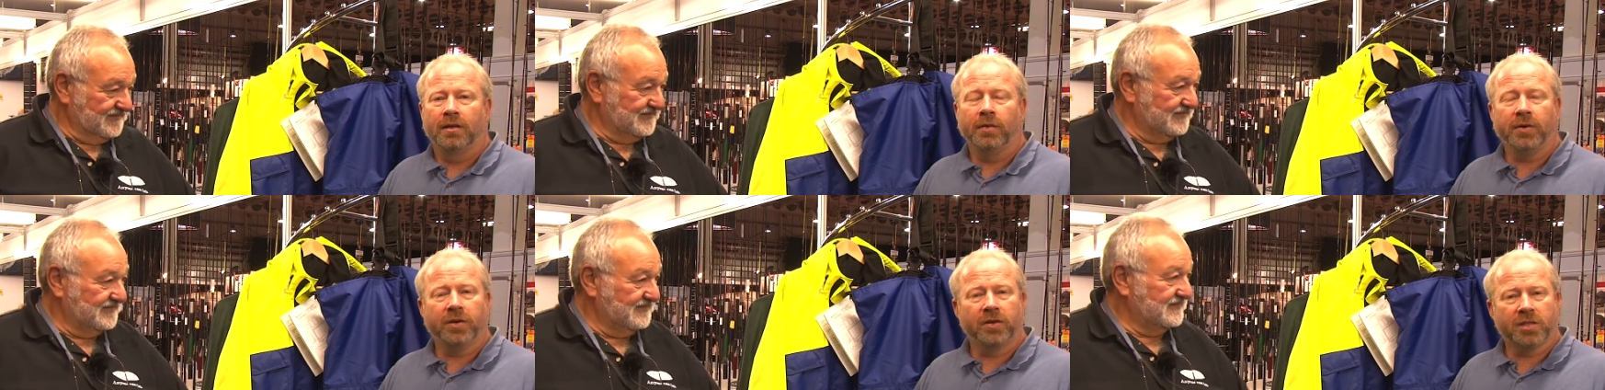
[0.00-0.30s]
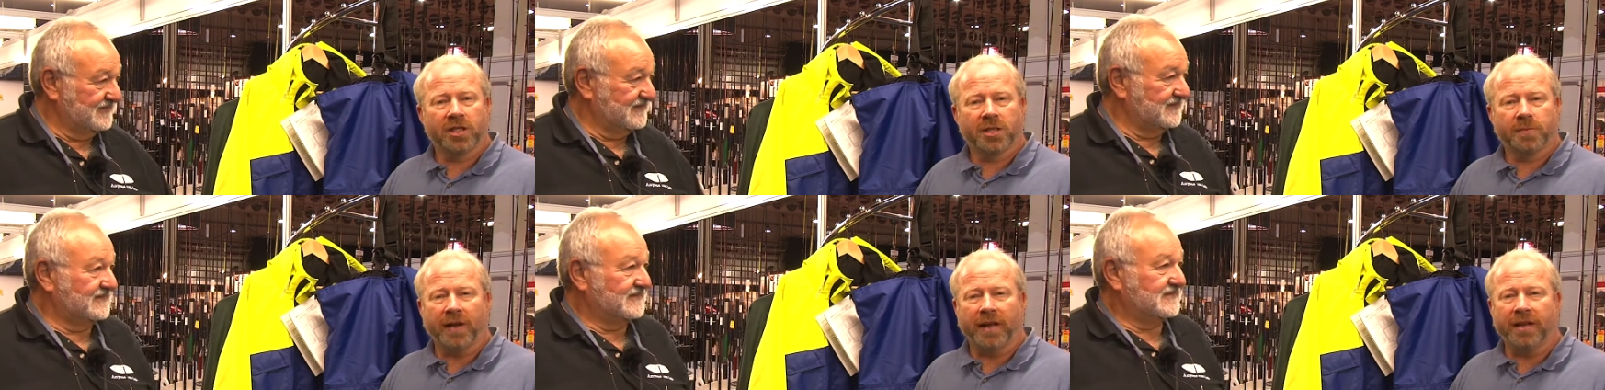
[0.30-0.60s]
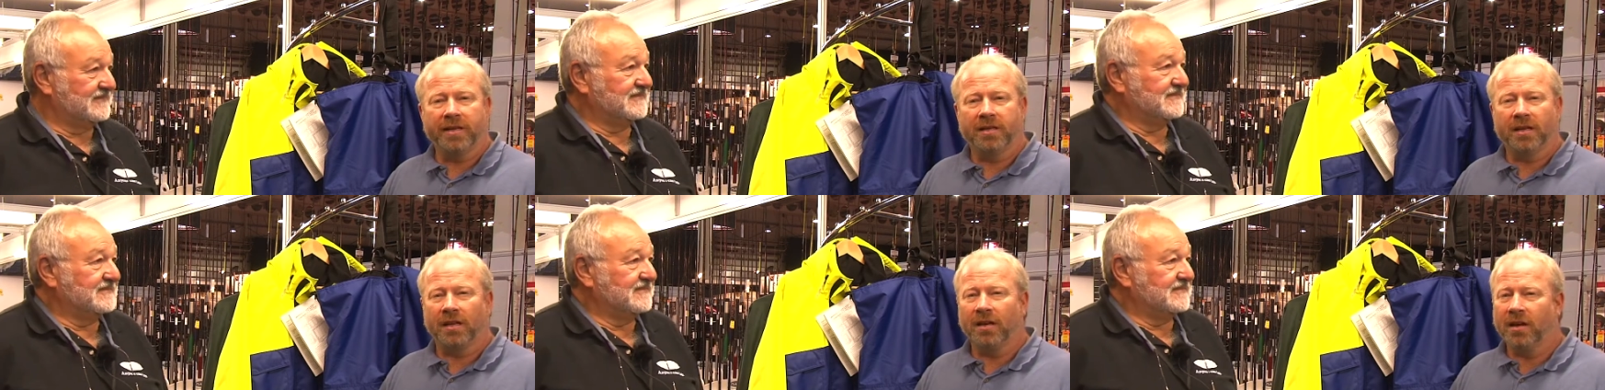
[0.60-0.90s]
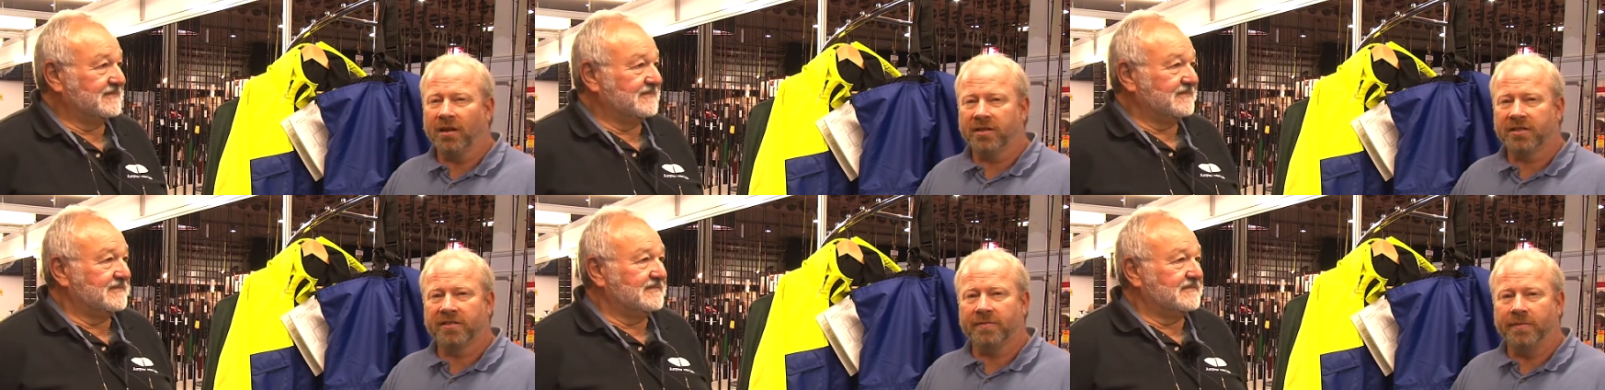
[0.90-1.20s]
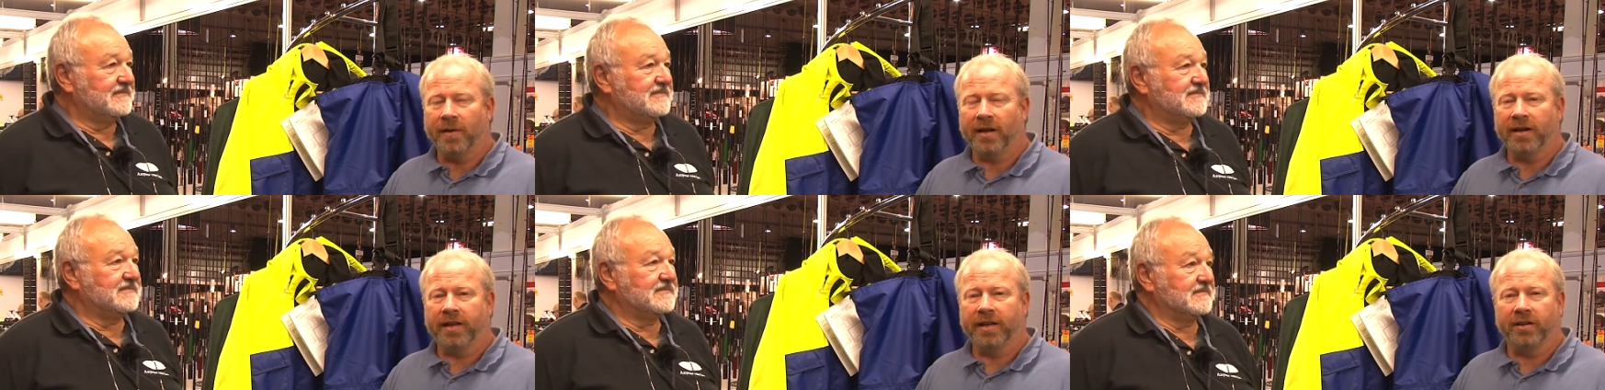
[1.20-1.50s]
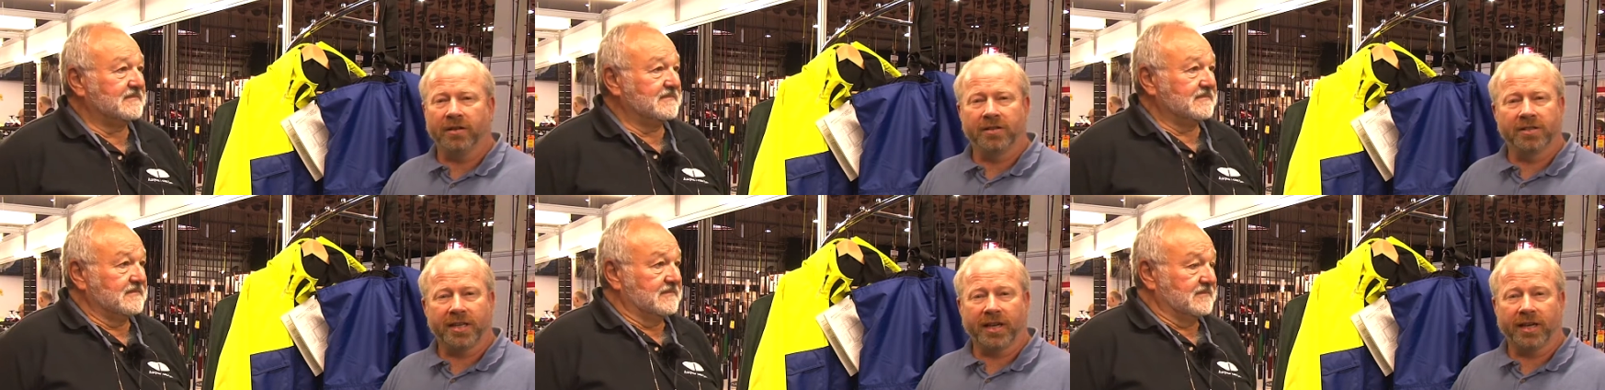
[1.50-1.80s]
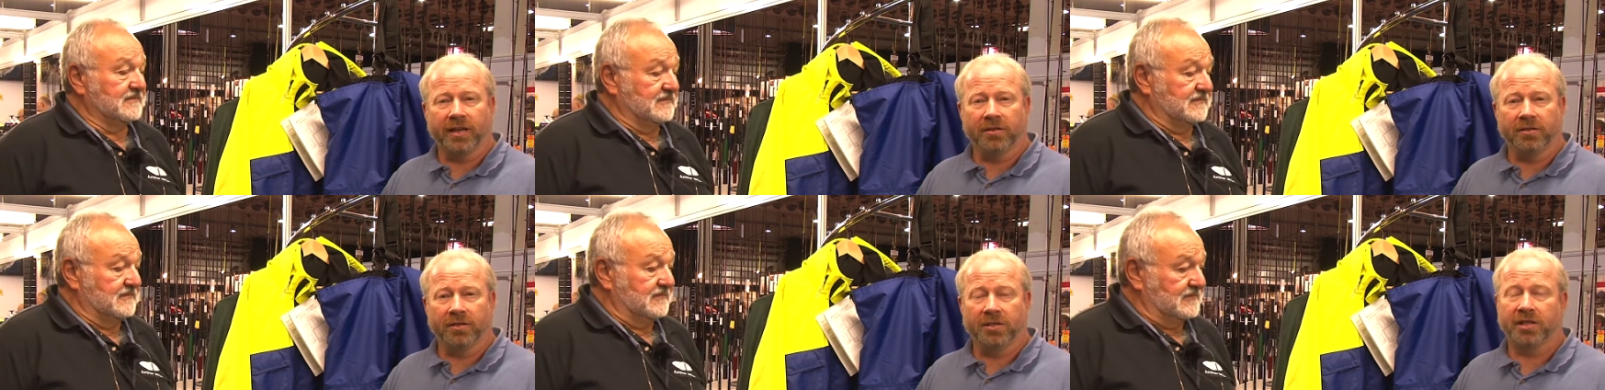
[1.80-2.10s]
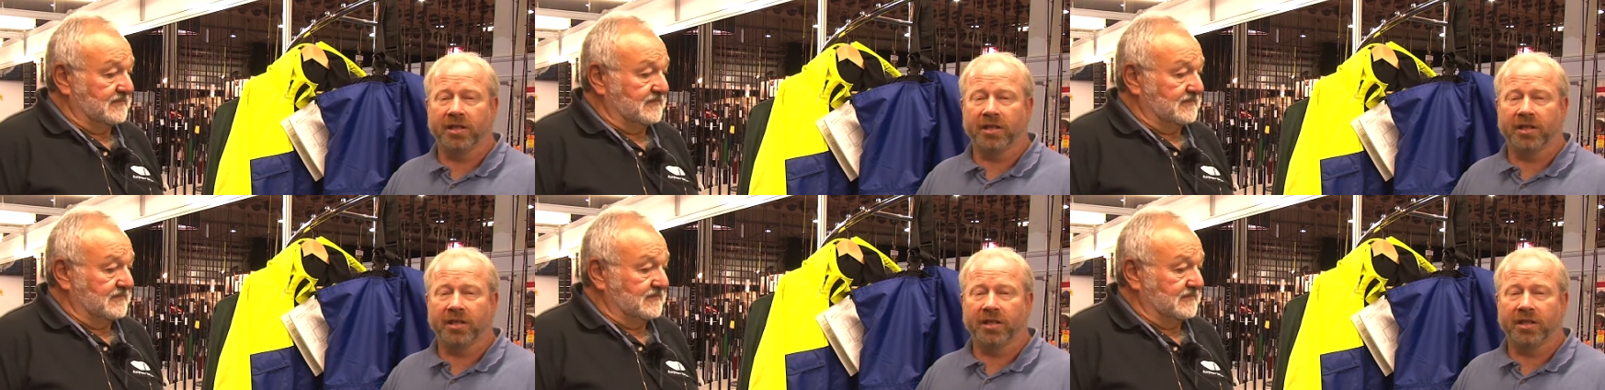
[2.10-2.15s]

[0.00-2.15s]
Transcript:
Speaker 1: We all spend a lot of money on tackle,